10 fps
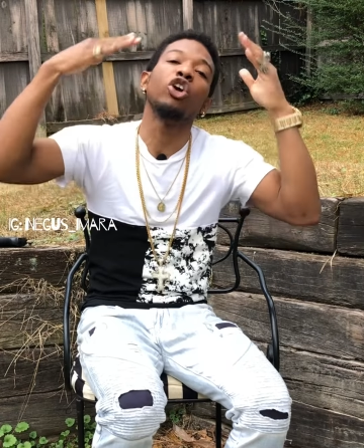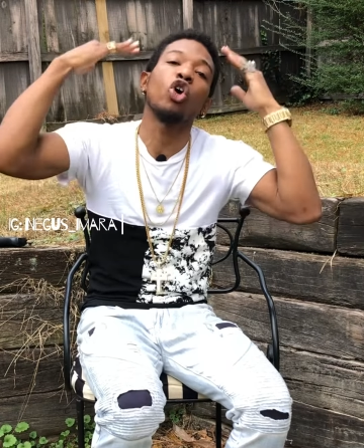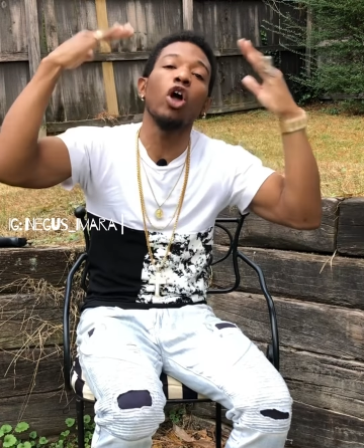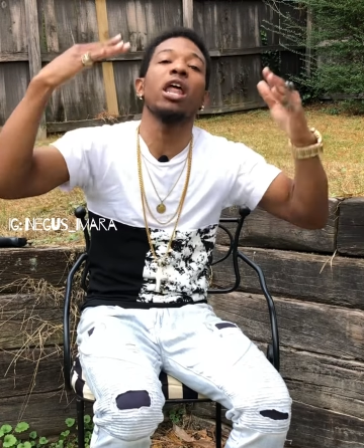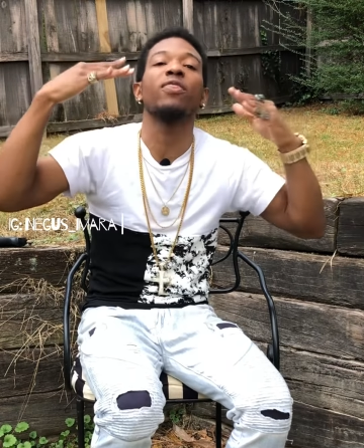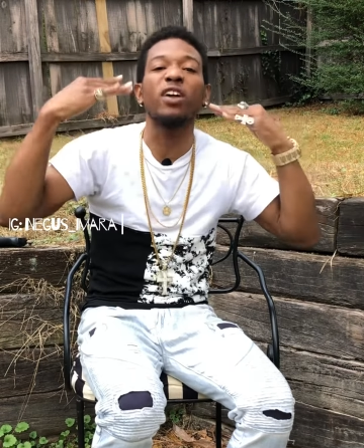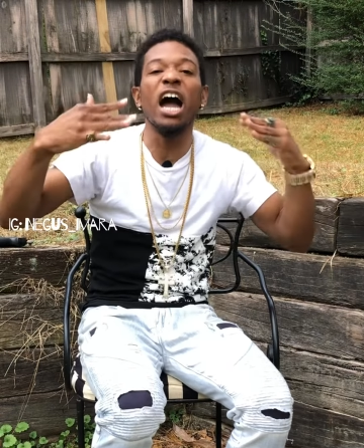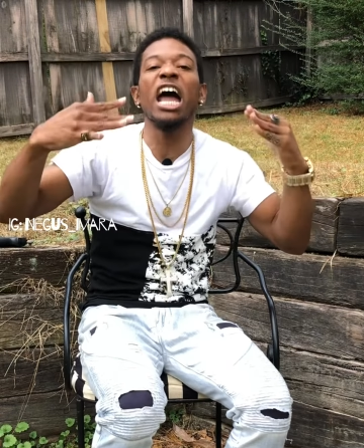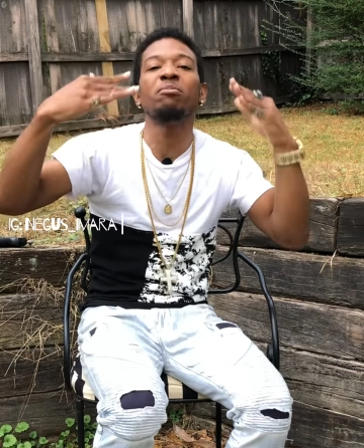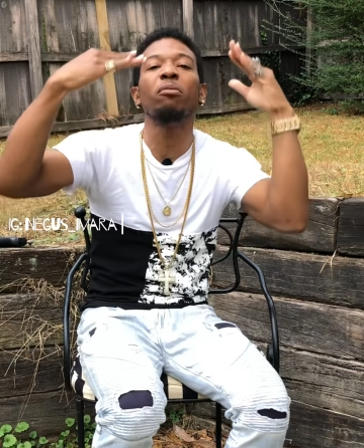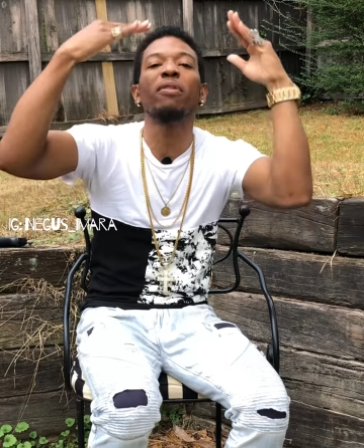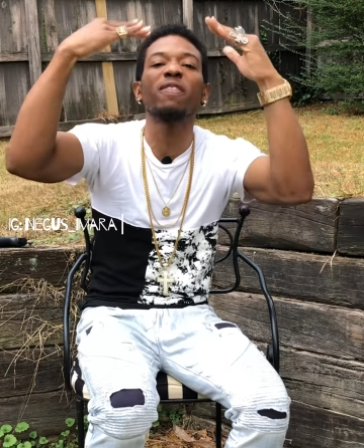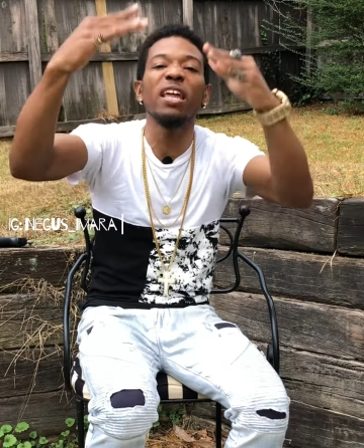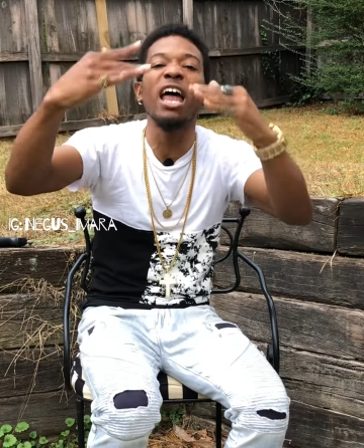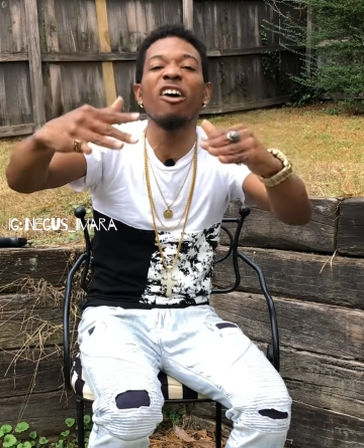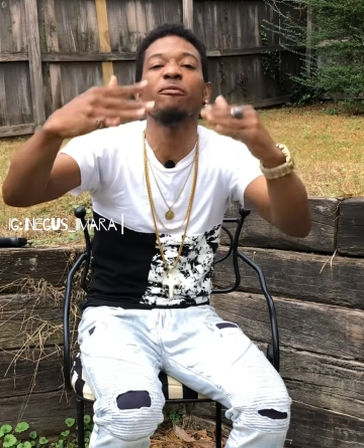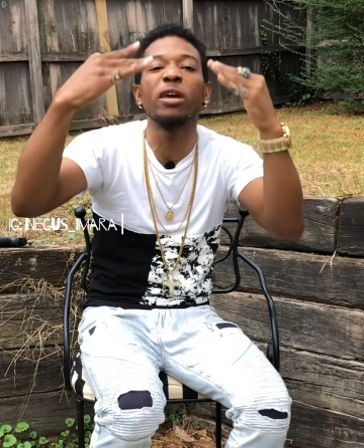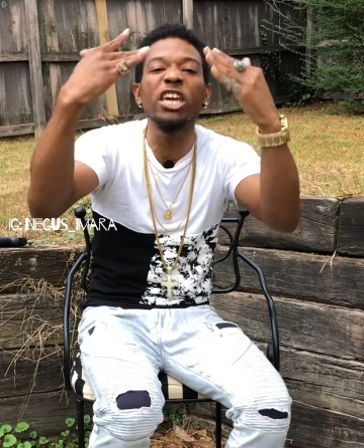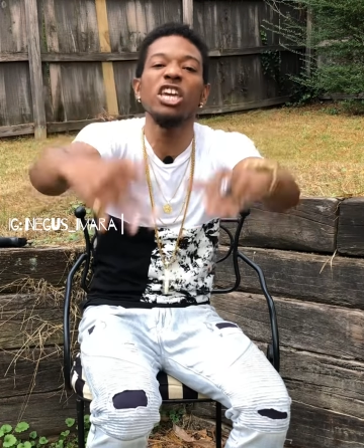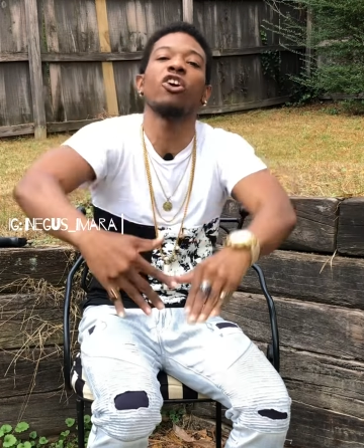The color's gone, but me still have
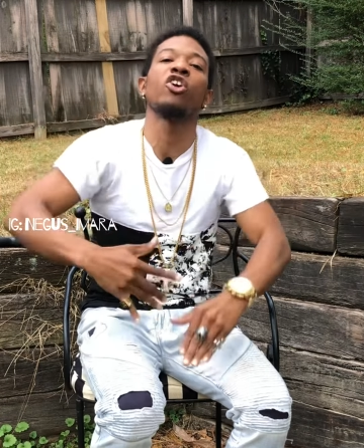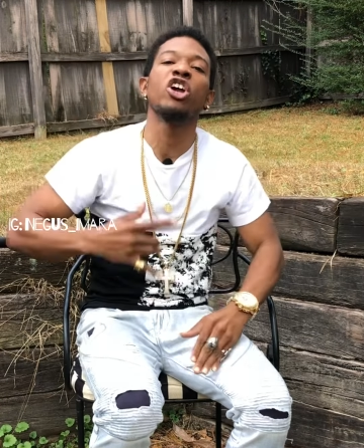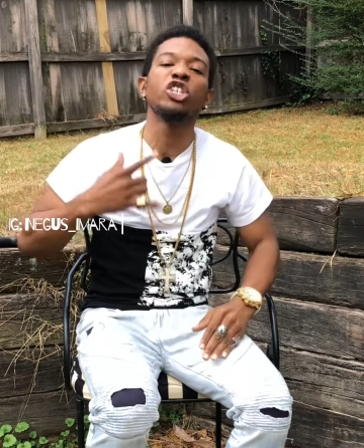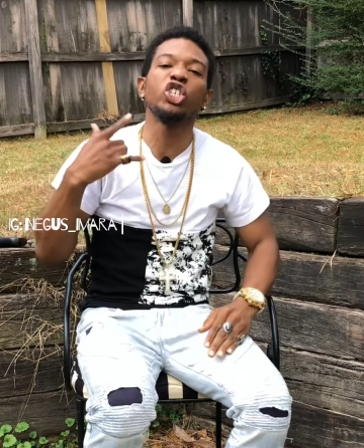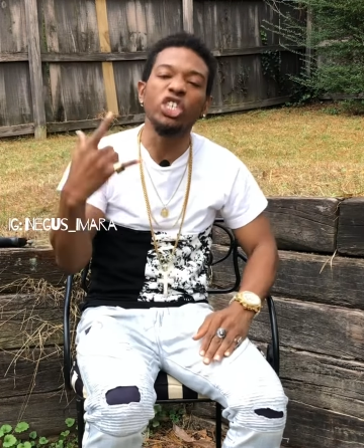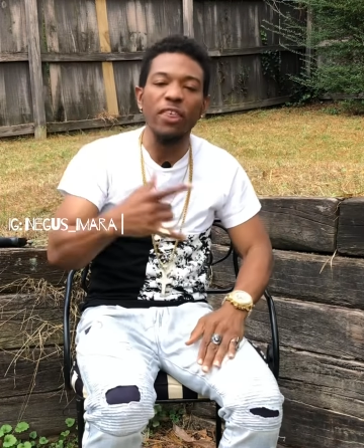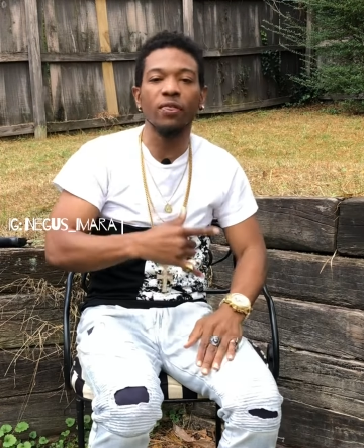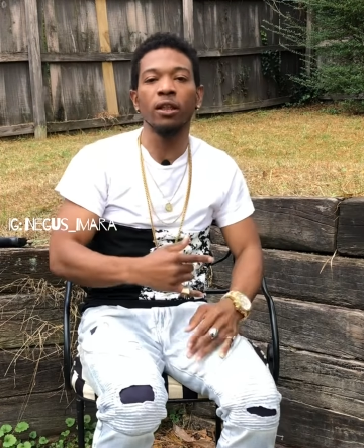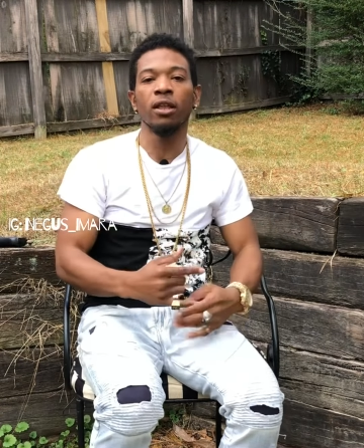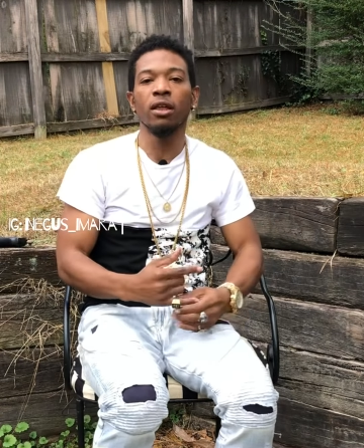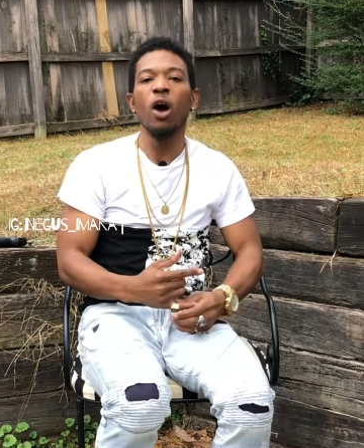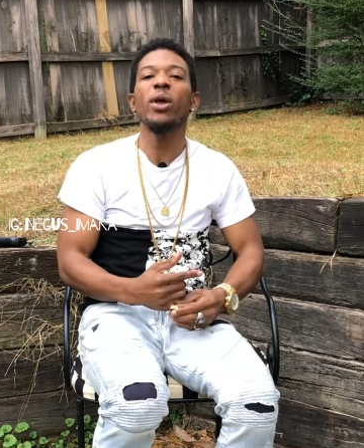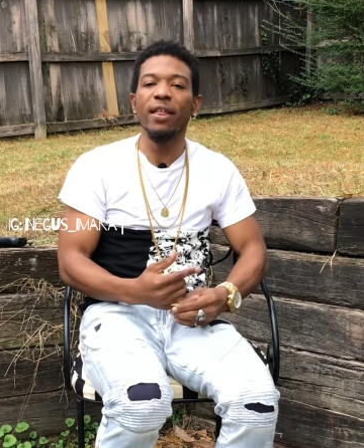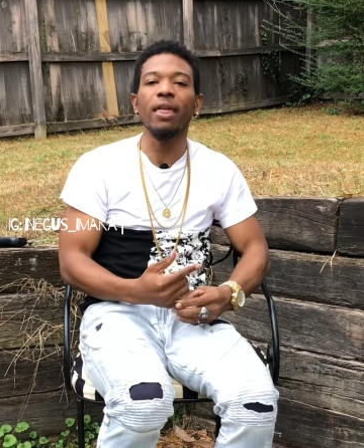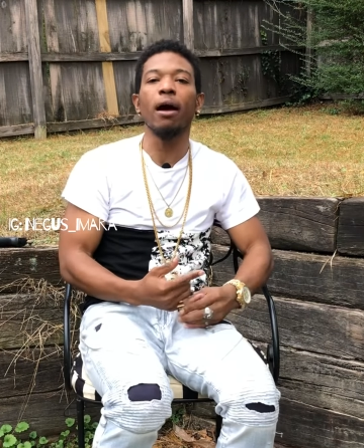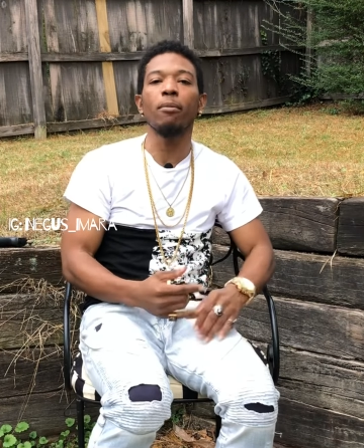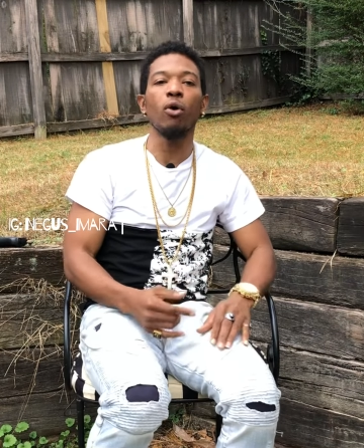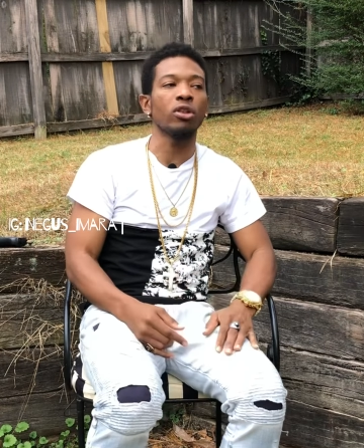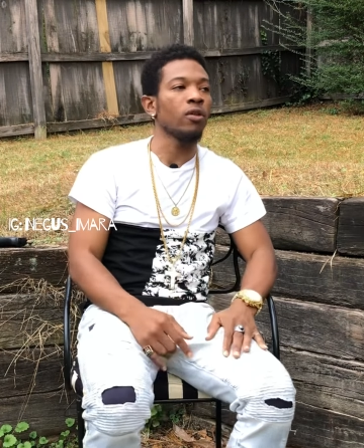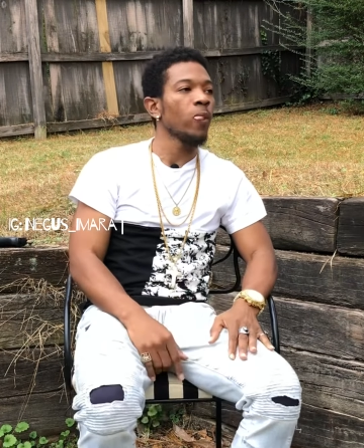my ear. Shizzle, how you talk
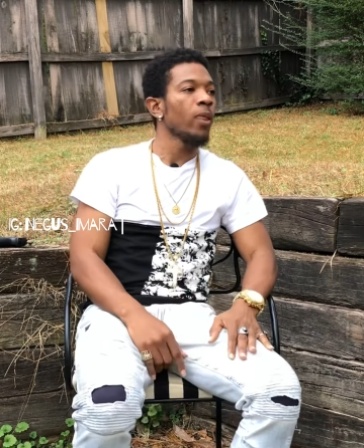about?